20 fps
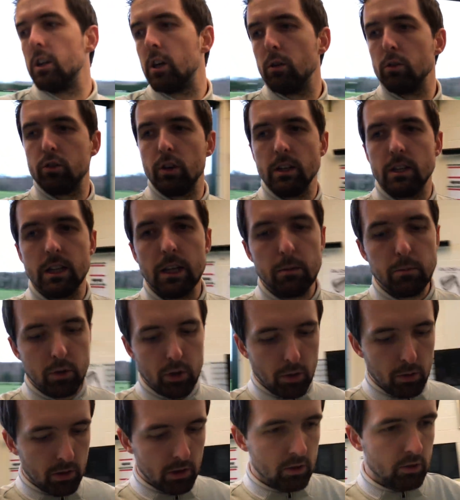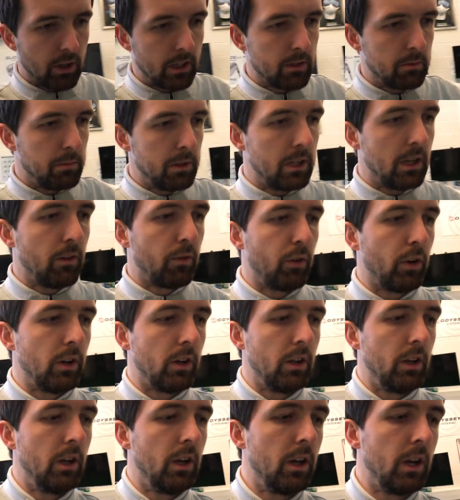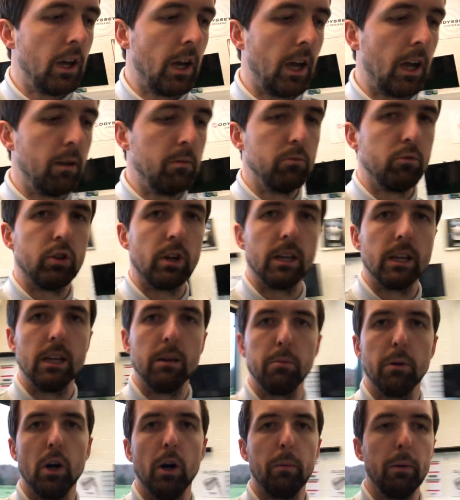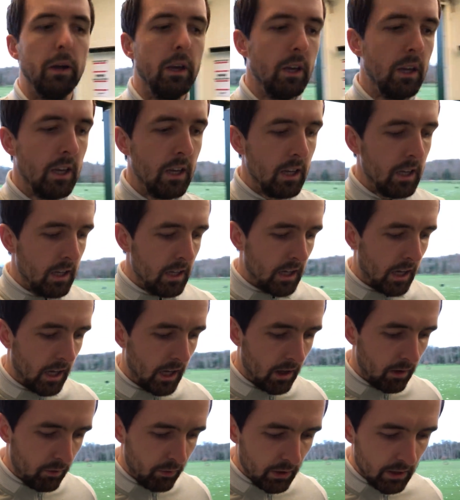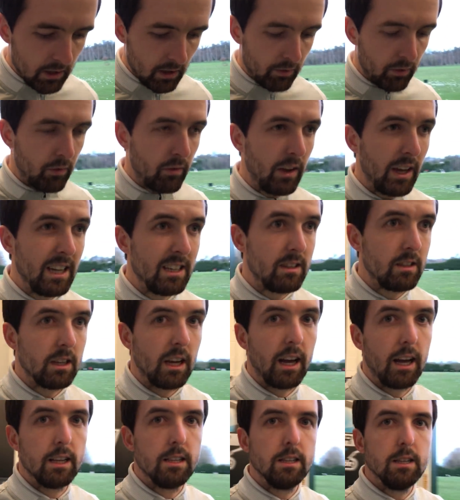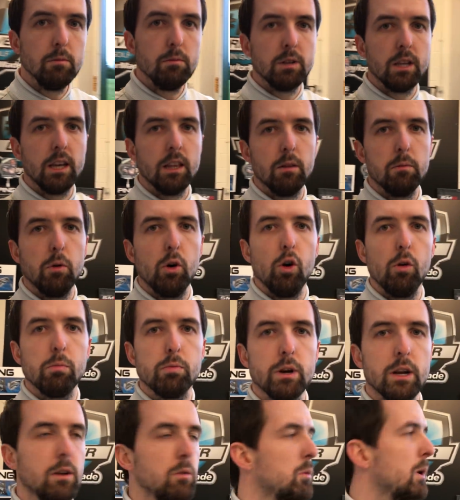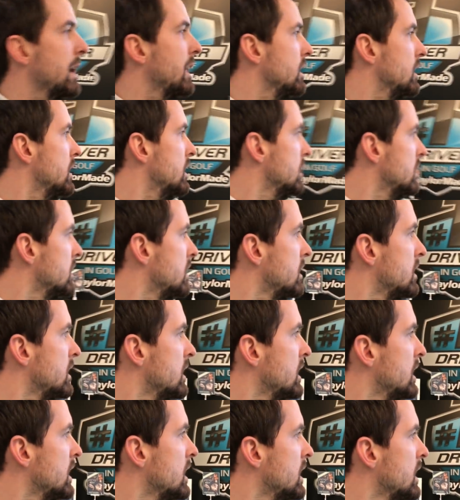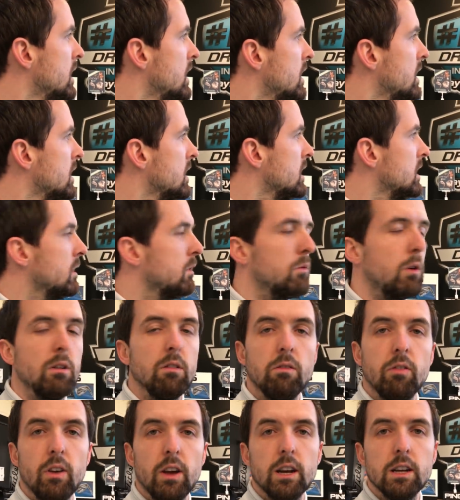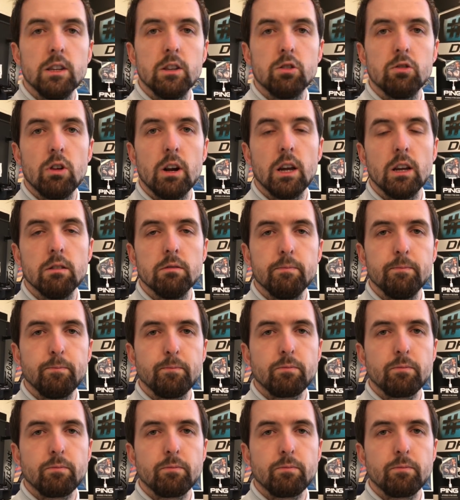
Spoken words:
going to go straight to the M2. I'm going to try something different. Try and keep it up. Feeling off the face, I seem to hit them all pretty well. Went fairly straight.